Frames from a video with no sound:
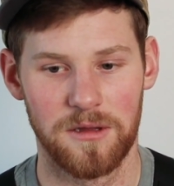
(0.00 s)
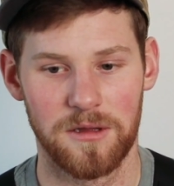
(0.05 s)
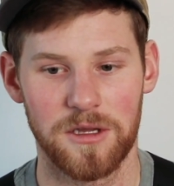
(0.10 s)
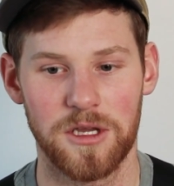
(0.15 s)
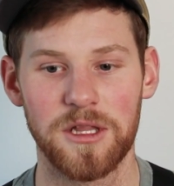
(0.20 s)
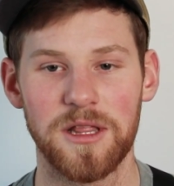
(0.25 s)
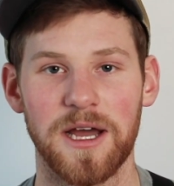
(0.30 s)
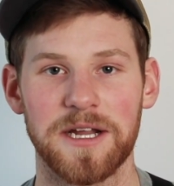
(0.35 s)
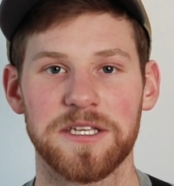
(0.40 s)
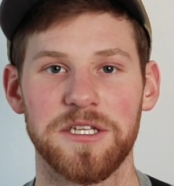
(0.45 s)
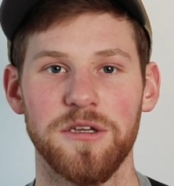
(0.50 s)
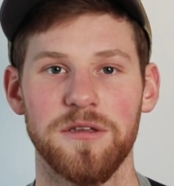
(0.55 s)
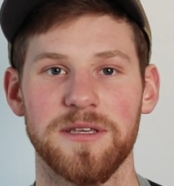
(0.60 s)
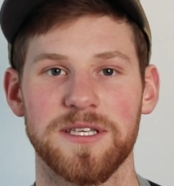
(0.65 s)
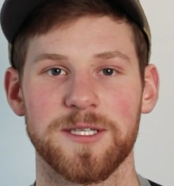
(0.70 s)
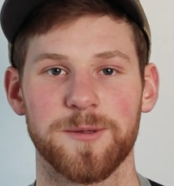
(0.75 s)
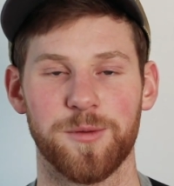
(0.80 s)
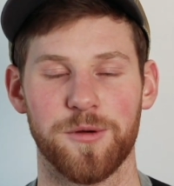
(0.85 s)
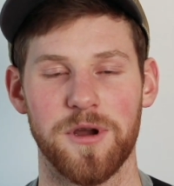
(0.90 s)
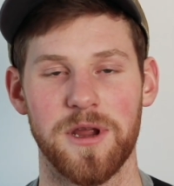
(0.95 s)
good luck to you this
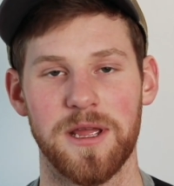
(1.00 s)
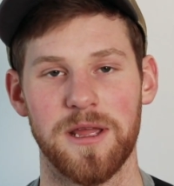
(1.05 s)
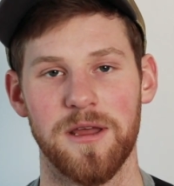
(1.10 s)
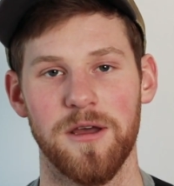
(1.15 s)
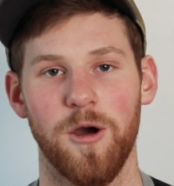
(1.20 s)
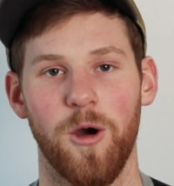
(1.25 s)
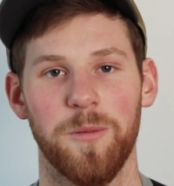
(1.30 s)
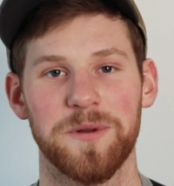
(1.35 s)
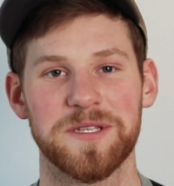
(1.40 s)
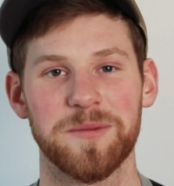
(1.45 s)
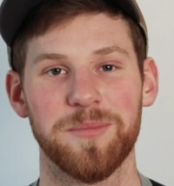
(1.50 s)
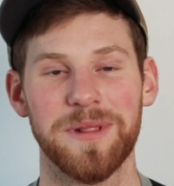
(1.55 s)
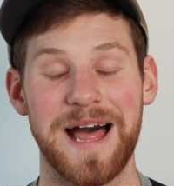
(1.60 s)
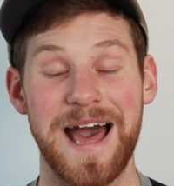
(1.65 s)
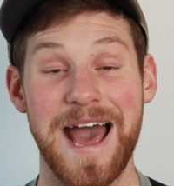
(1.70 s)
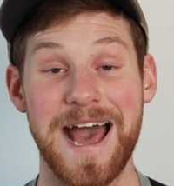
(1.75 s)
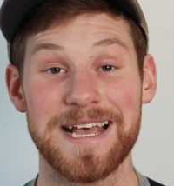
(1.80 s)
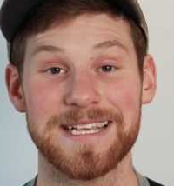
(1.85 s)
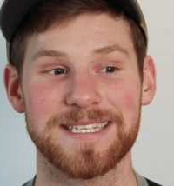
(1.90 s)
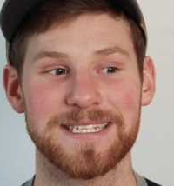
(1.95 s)
spring. Hope it's a
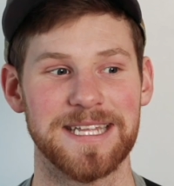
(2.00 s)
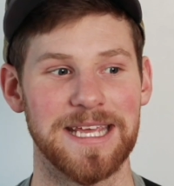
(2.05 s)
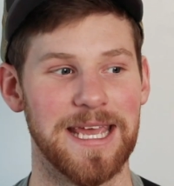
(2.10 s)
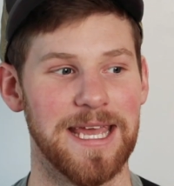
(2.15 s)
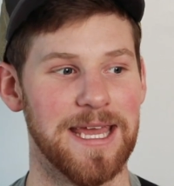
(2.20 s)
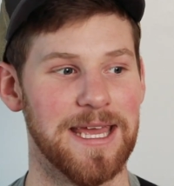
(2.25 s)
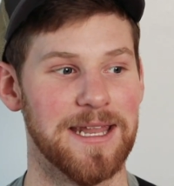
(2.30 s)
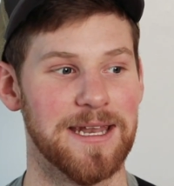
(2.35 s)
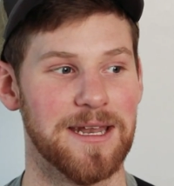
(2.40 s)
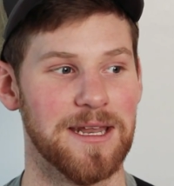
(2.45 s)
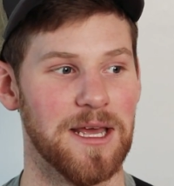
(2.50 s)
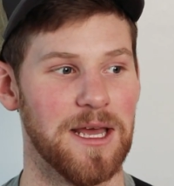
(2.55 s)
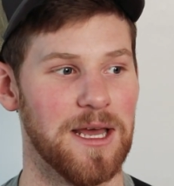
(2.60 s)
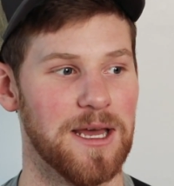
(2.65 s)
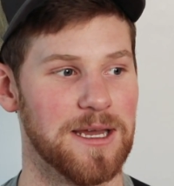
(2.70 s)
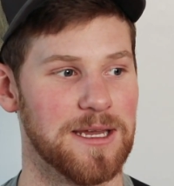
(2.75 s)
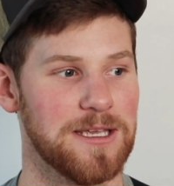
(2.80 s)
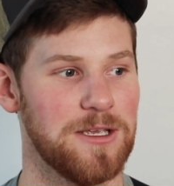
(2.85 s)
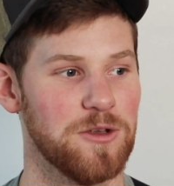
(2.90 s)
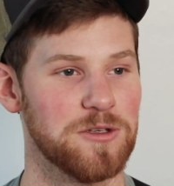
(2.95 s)
blast, and
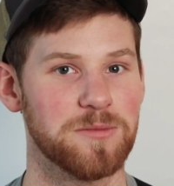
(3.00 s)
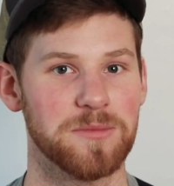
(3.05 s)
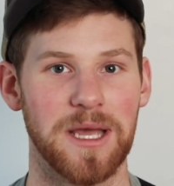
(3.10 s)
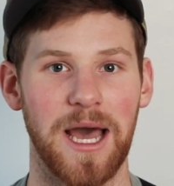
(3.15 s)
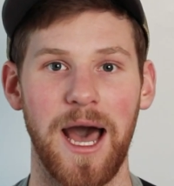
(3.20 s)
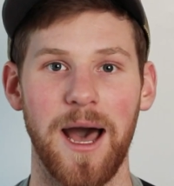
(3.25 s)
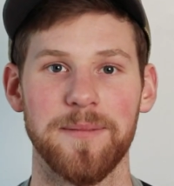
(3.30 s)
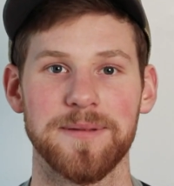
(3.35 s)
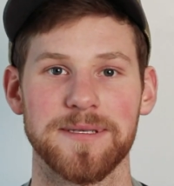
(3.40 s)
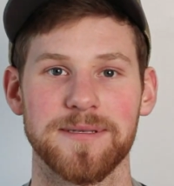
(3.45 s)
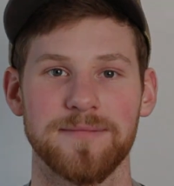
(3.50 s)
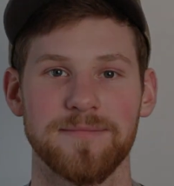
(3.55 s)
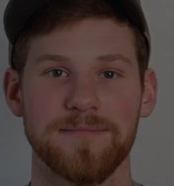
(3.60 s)
kill some gobs.